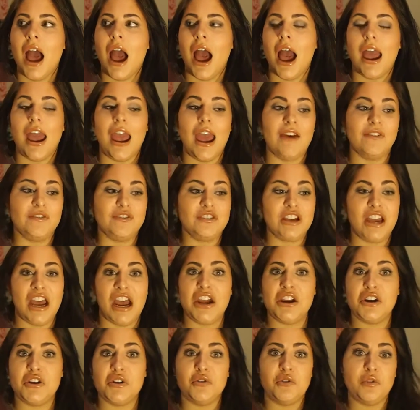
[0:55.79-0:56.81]
I have to
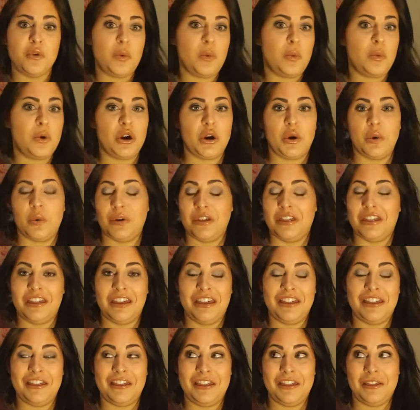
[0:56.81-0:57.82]
kind of work with
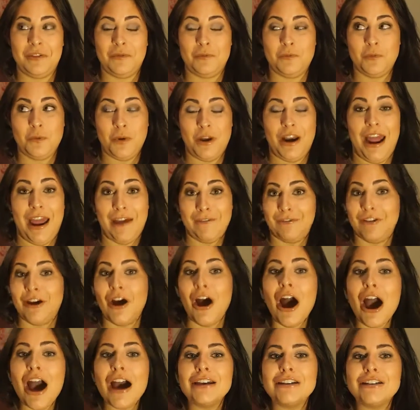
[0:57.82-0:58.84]
what I've
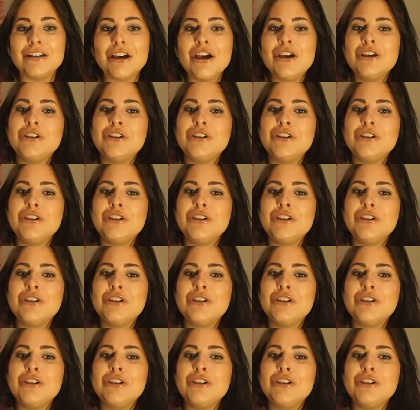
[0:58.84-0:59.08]
got.